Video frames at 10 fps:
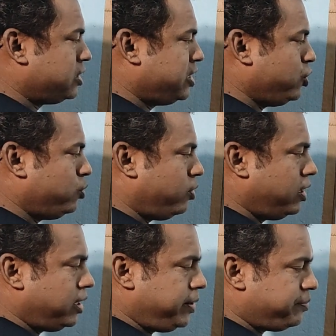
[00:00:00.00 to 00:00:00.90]
cube
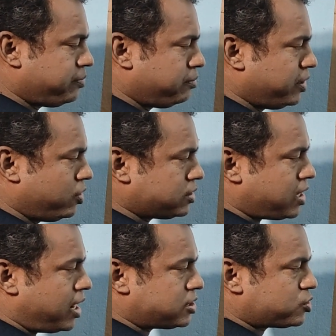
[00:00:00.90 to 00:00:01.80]
only, because
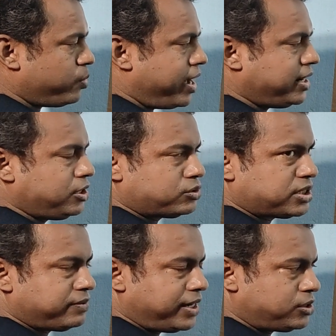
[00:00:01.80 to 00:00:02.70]
r square into
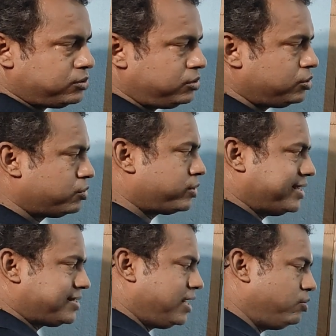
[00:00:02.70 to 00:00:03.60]
3 by 2 to
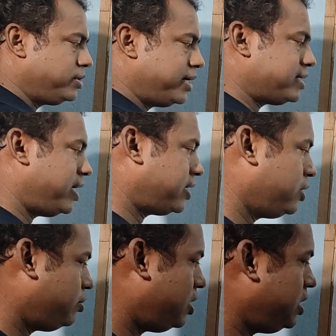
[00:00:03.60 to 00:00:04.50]
cancel out, that is r
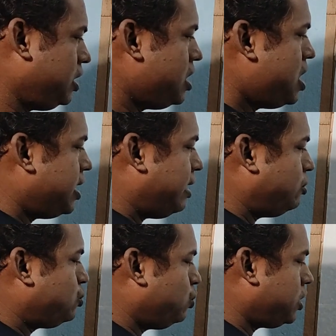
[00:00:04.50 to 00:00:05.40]
cube only.
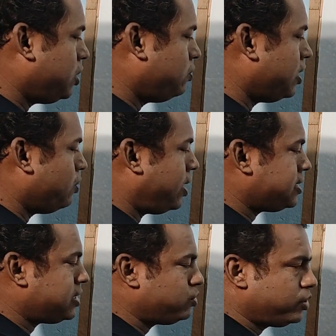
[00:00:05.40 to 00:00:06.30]
Now 2ql, what
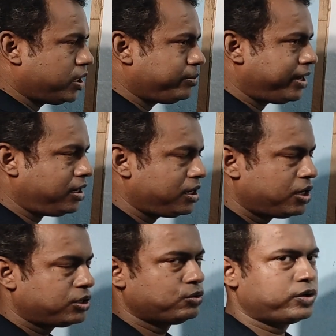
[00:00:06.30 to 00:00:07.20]
is the 2ql?
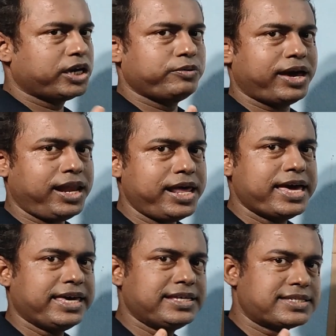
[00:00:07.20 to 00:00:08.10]

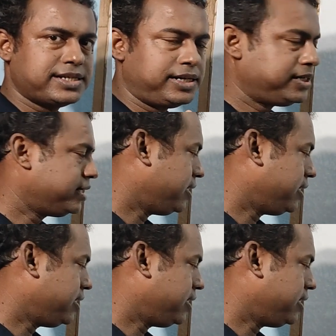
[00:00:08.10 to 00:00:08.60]
2ql is the